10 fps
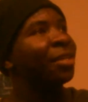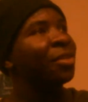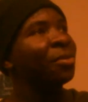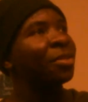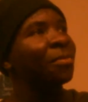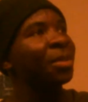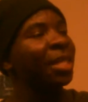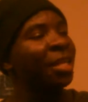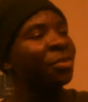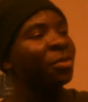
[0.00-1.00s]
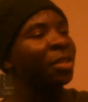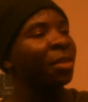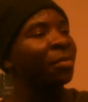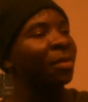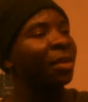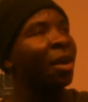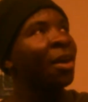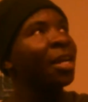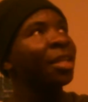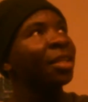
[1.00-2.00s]
Do something interesting, all
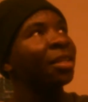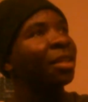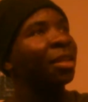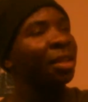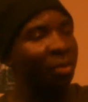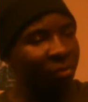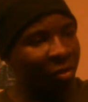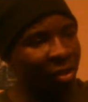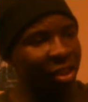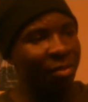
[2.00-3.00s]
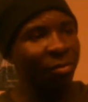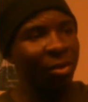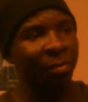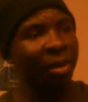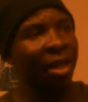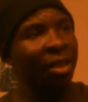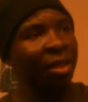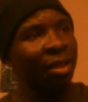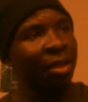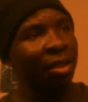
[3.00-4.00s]
right? Look, look, man.